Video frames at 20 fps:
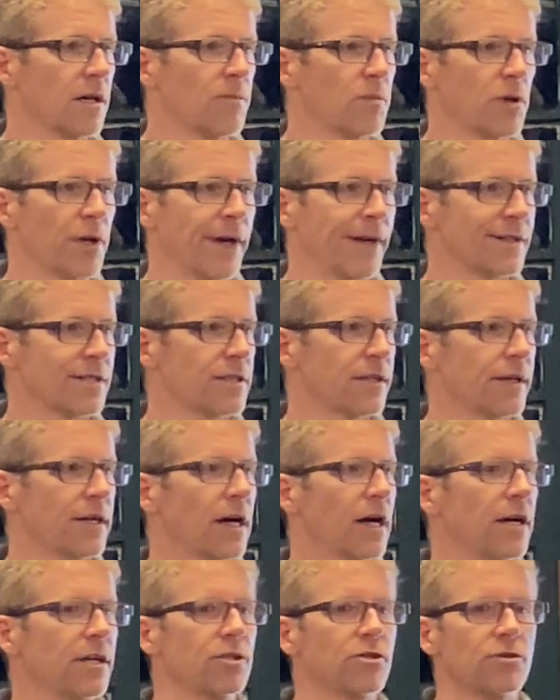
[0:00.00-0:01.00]
that plants like
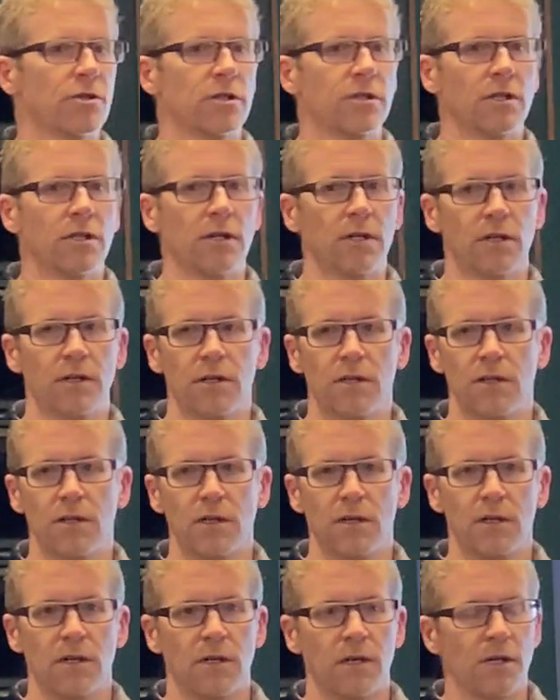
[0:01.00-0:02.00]
hydrilla
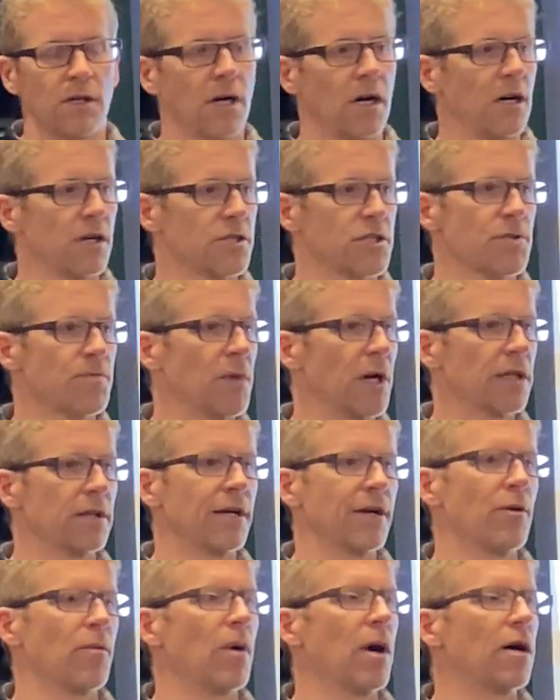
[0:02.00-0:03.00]
uh, spread
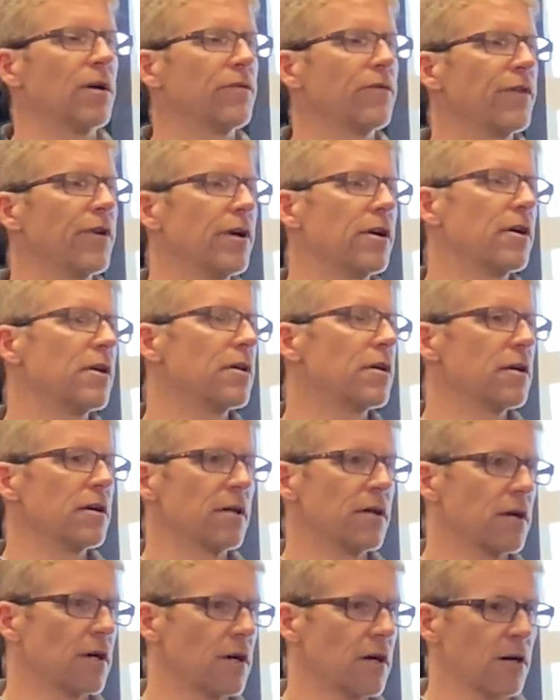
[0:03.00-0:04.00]
like wildfire
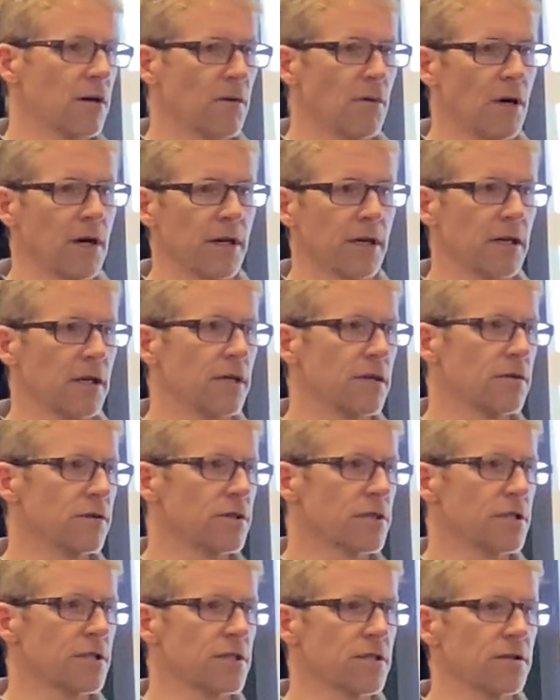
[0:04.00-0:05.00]
in our aquatic
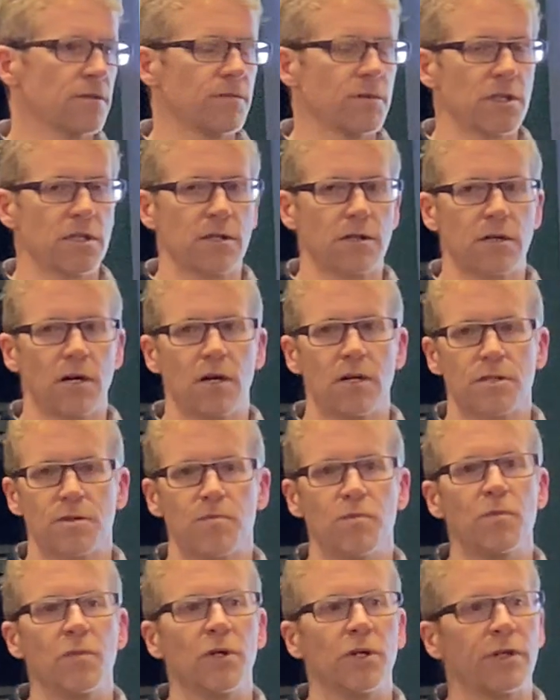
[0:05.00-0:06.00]
ecosystems and cause
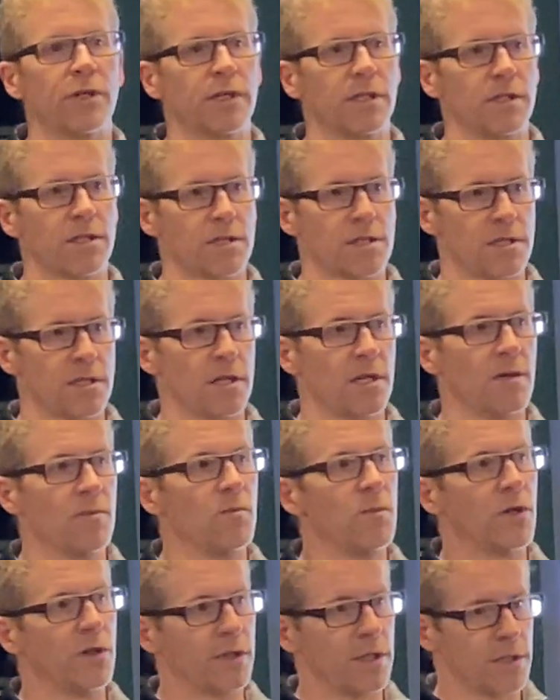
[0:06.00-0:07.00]
millions
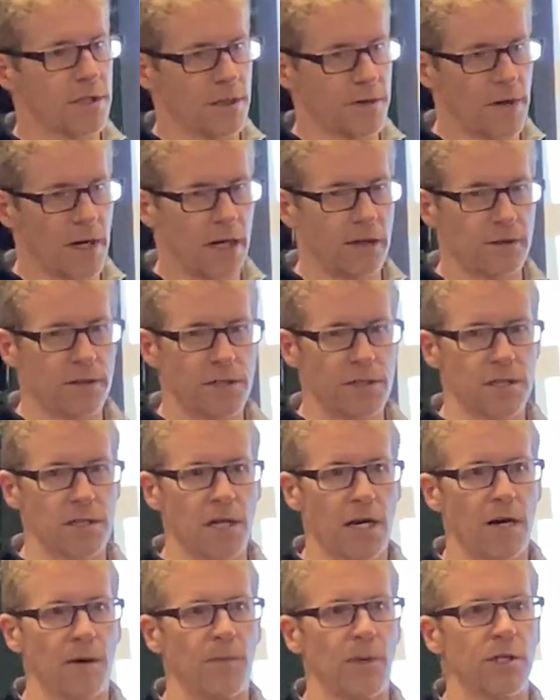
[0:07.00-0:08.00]
and millions of dollars
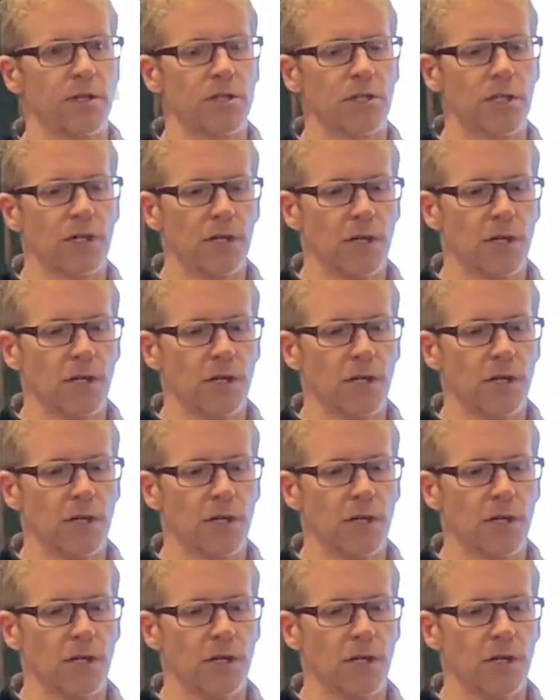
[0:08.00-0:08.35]
of damage.